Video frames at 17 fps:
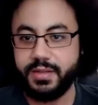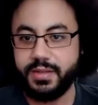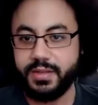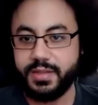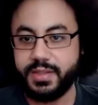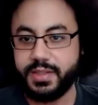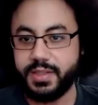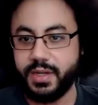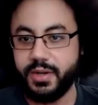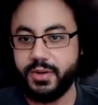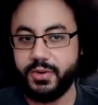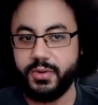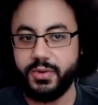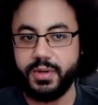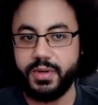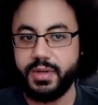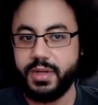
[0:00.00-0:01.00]

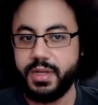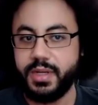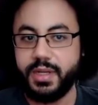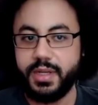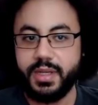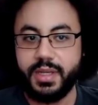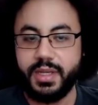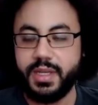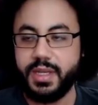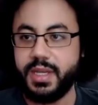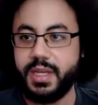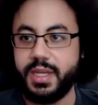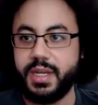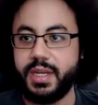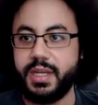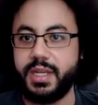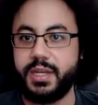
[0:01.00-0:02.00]
So
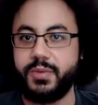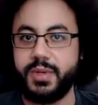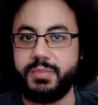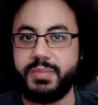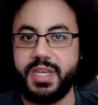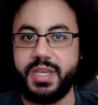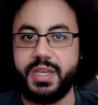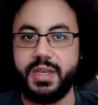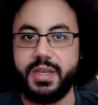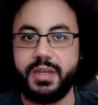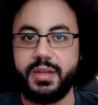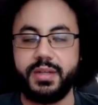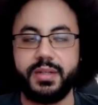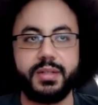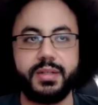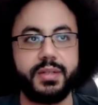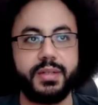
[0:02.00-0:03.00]
it, it would be
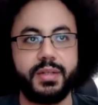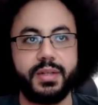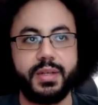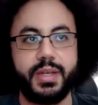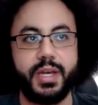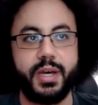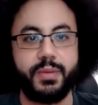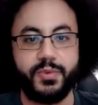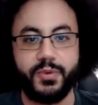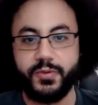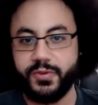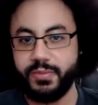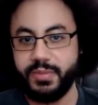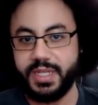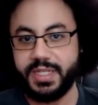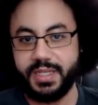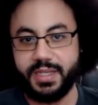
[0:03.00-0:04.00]
helpful for
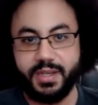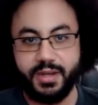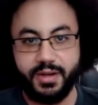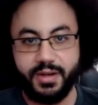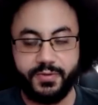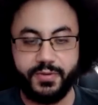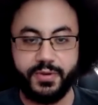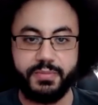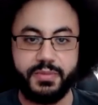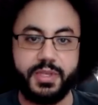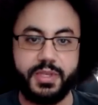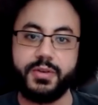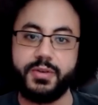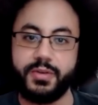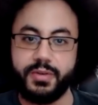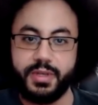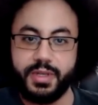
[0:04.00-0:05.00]
me to hear from
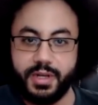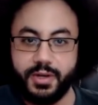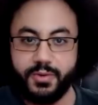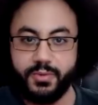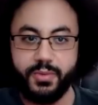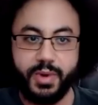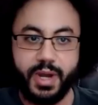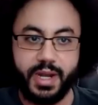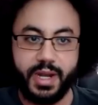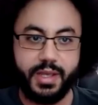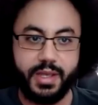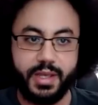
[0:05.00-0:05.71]
you, you know, what